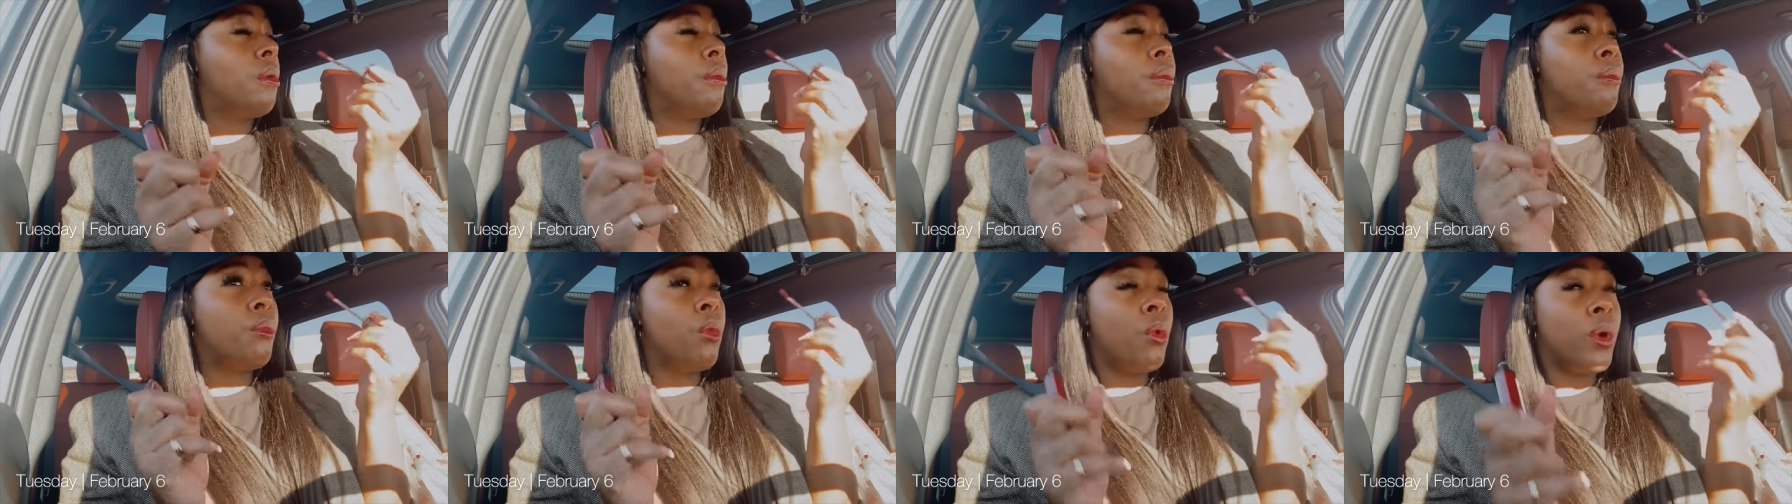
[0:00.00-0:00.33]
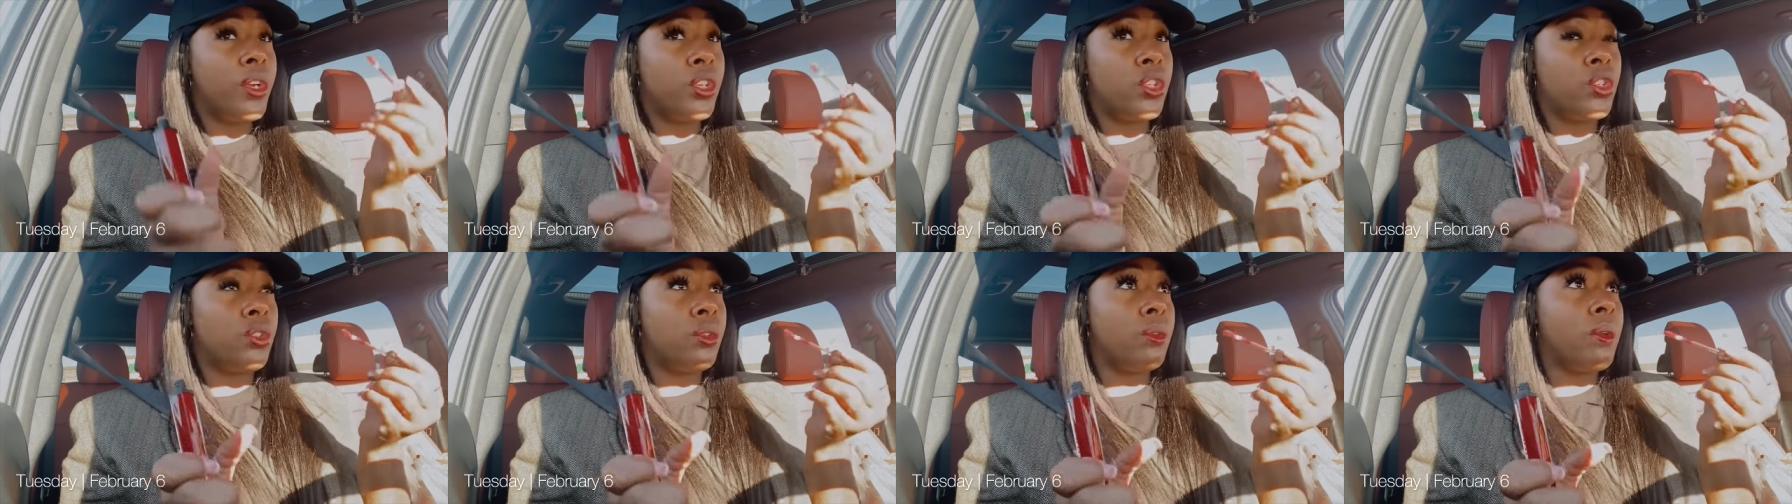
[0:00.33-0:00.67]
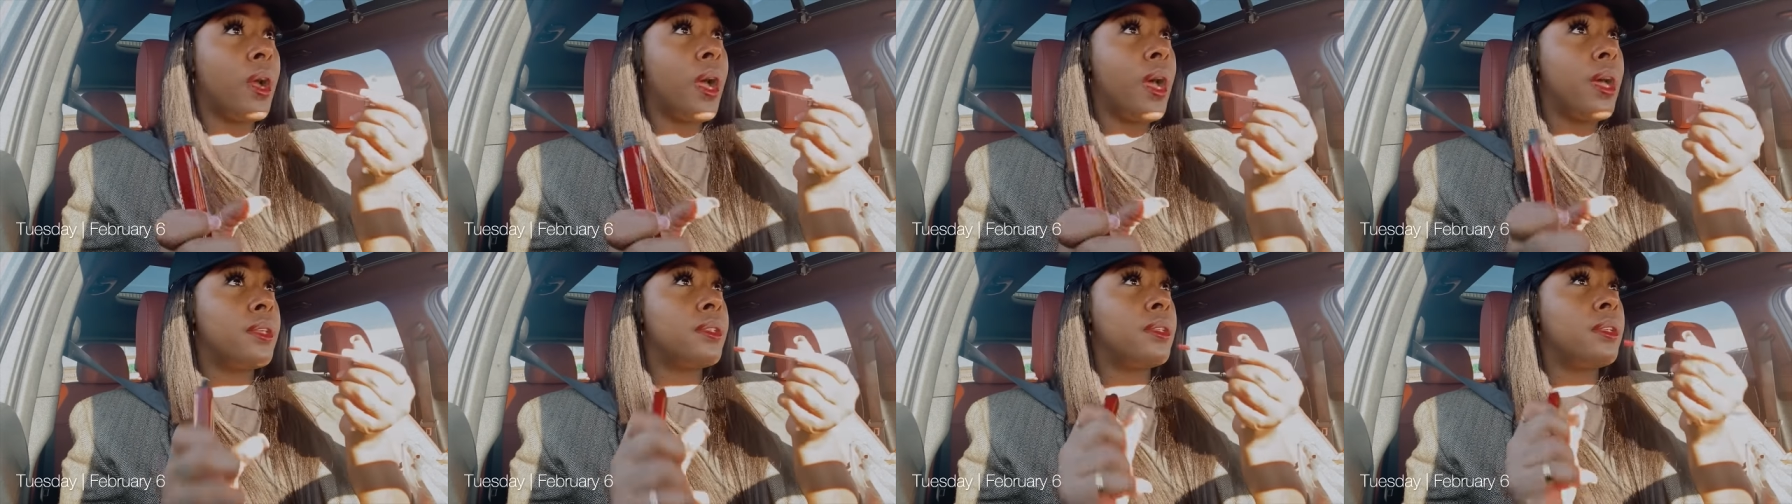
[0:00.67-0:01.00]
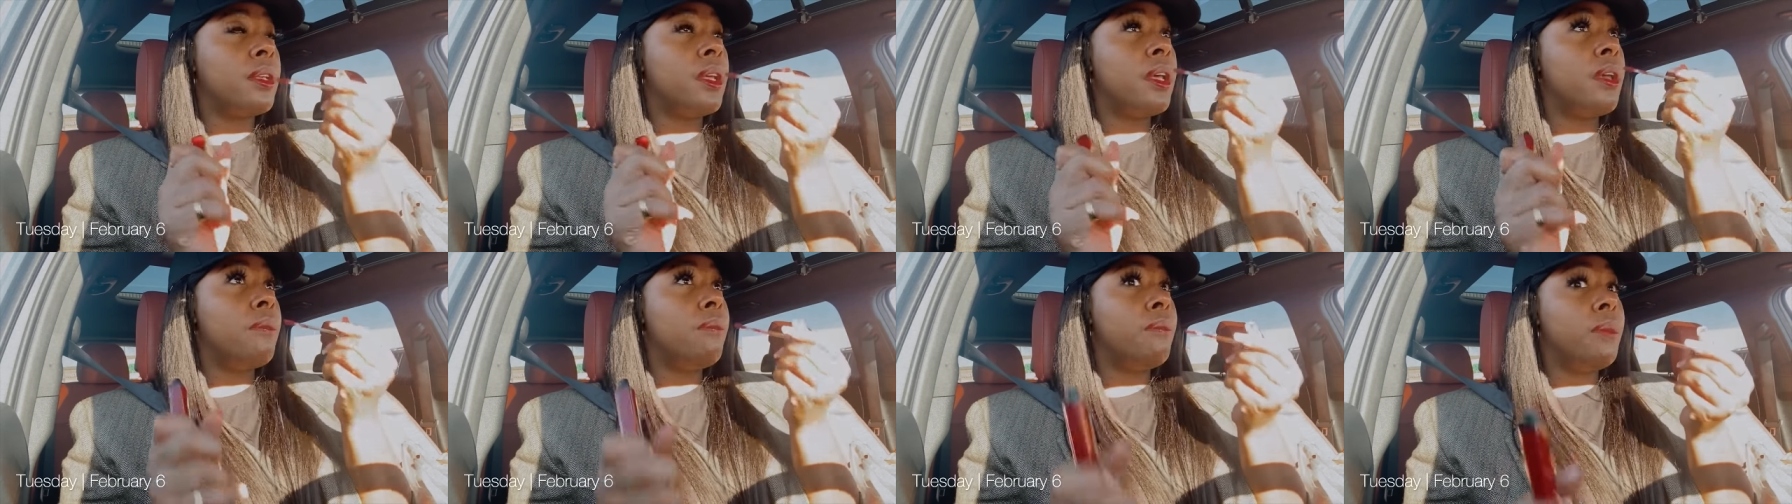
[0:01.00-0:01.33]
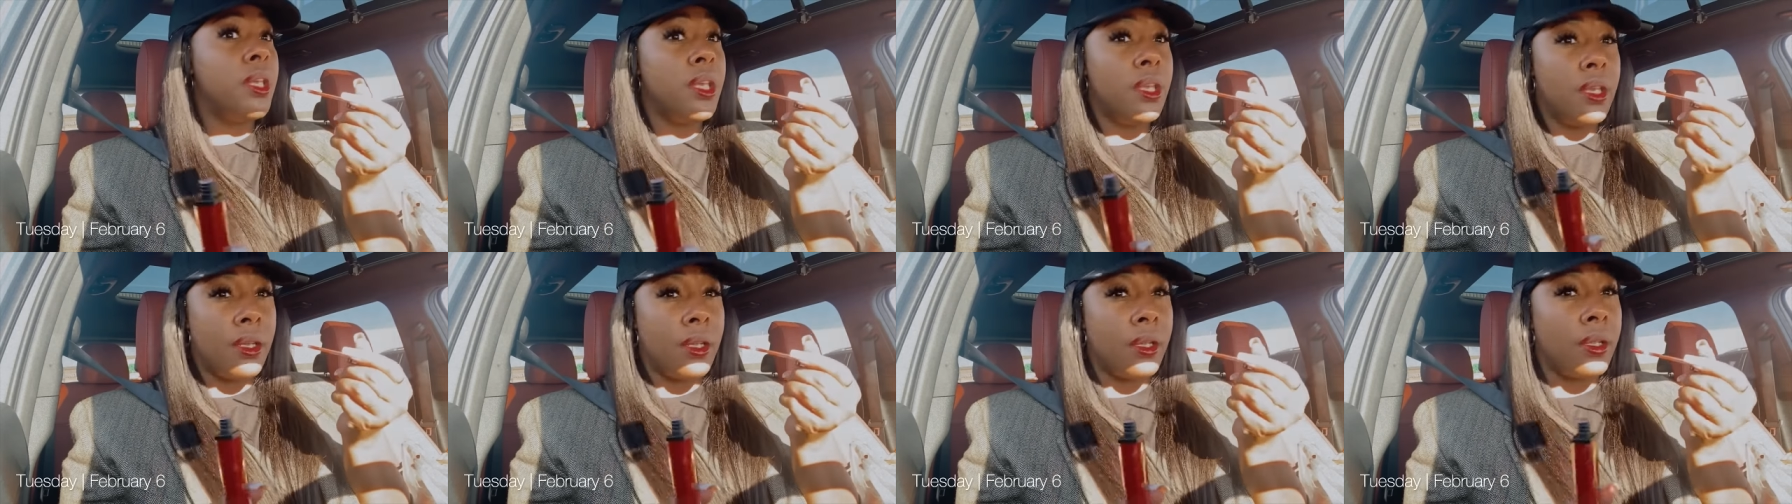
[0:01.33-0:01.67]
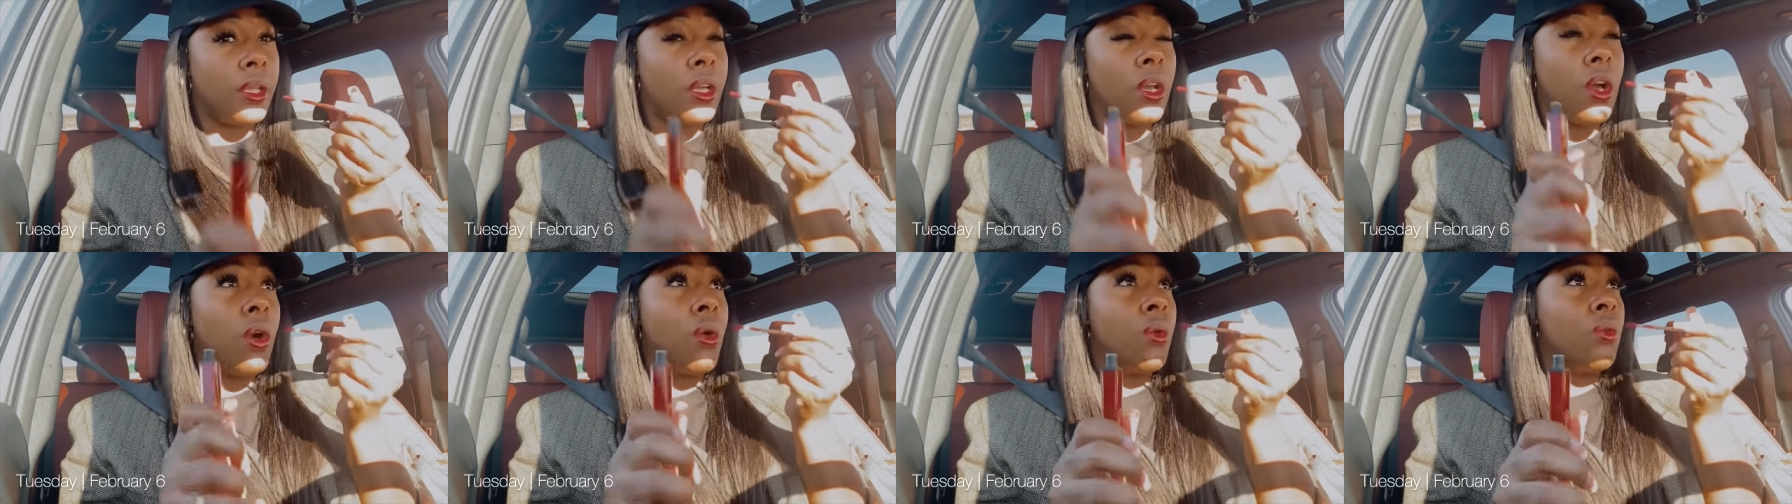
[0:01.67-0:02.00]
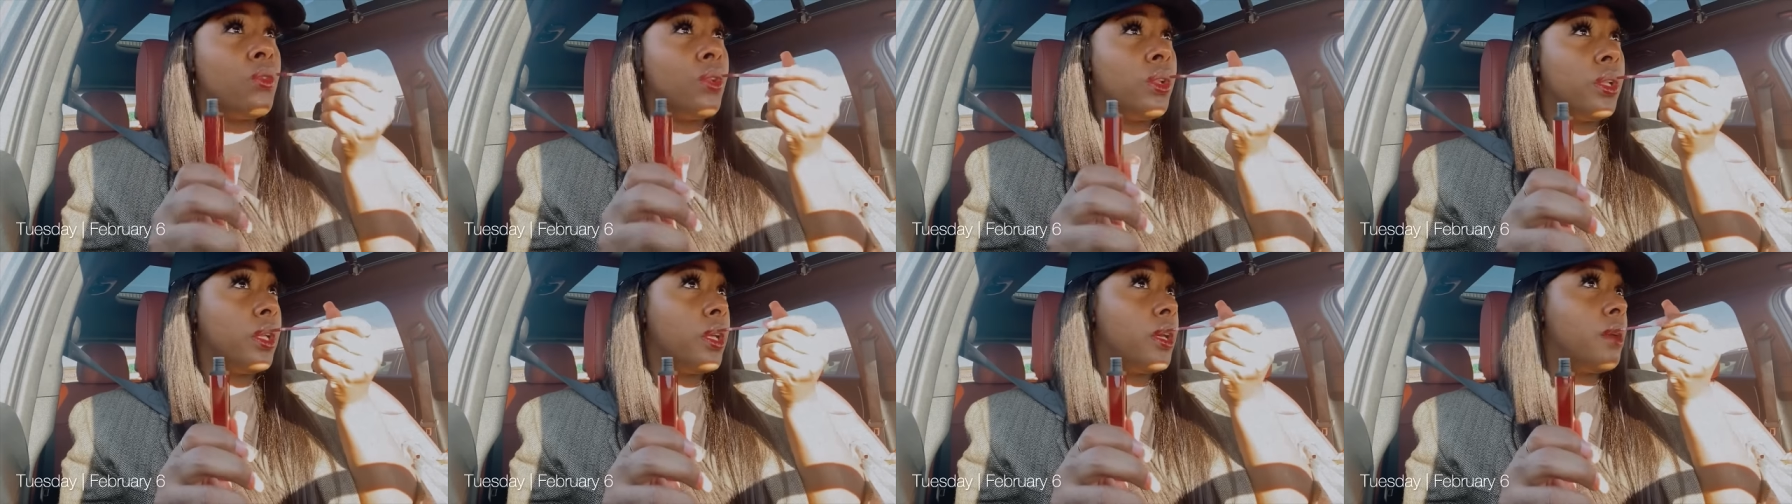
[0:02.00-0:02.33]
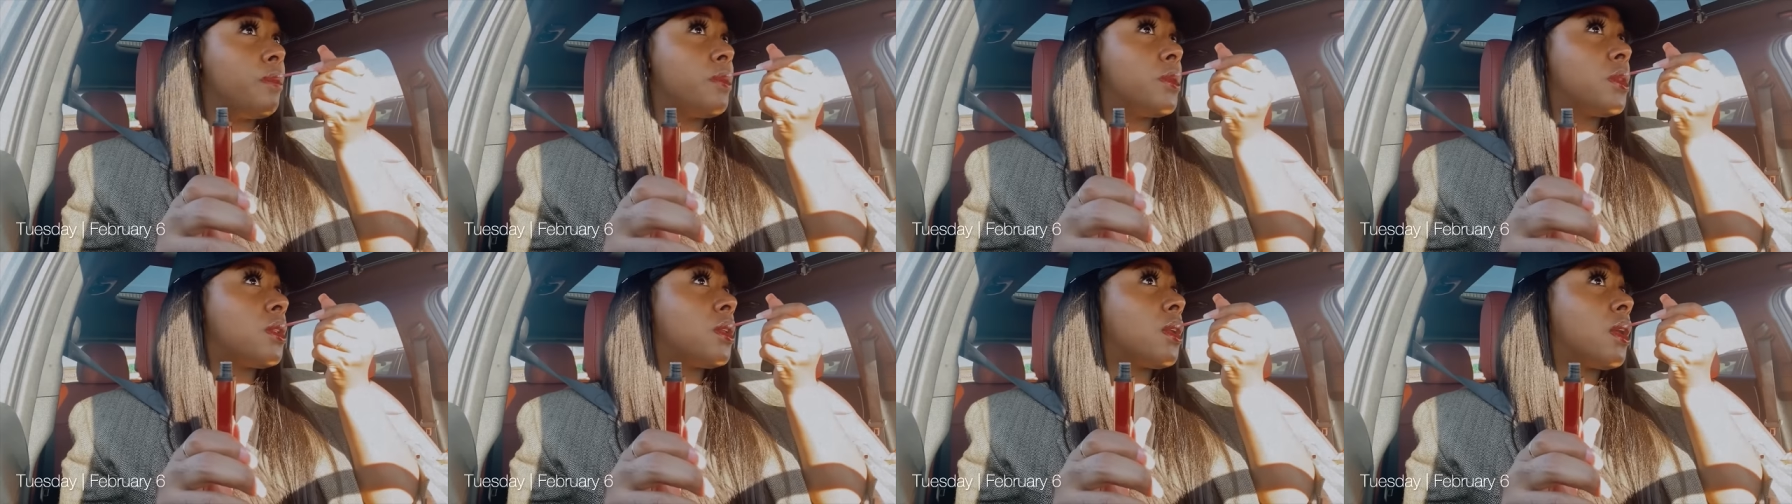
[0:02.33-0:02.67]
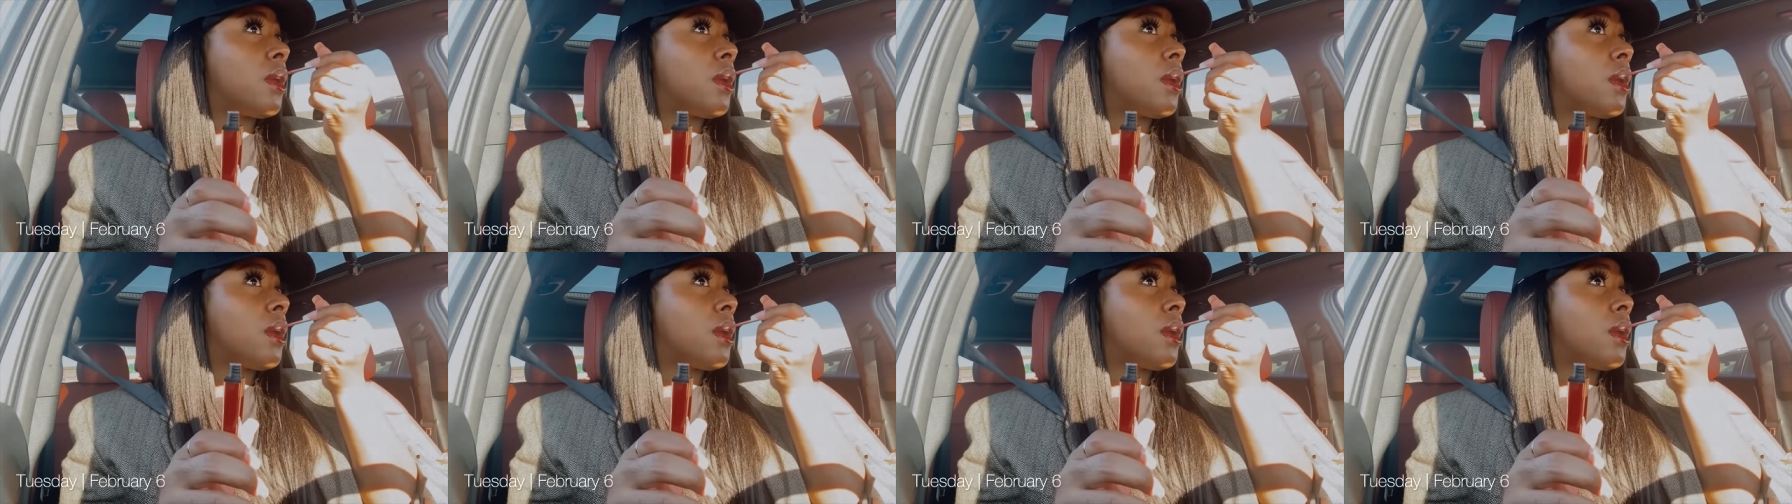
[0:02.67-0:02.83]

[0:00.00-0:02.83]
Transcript: moisturizing immediately on the lips.